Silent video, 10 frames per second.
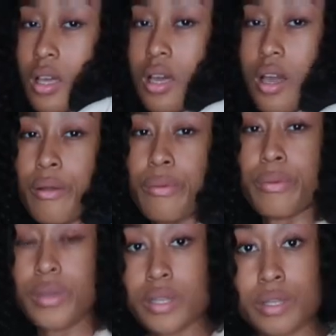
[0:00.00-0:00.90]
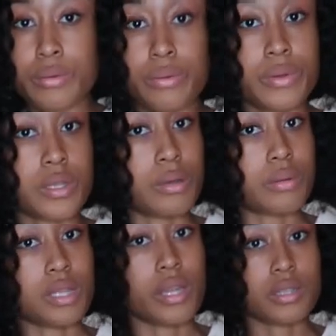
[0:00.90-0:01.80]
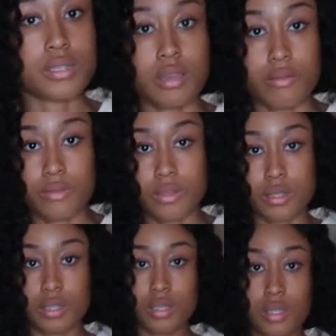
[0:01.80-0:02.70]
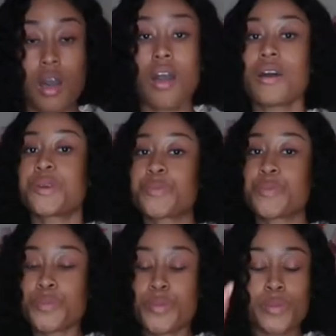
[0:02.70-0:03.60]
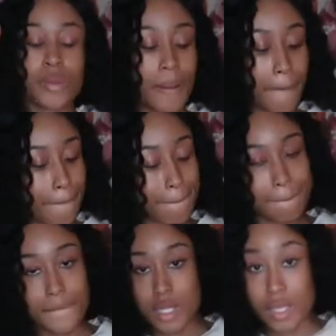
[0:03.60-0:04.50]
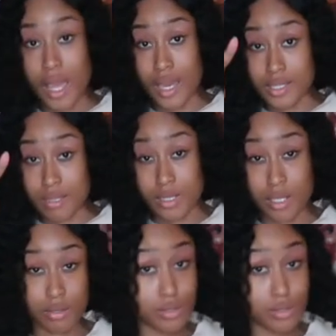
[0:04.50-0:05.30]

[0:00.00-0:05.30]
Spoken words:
I really, really, really like this outfit. I got something else.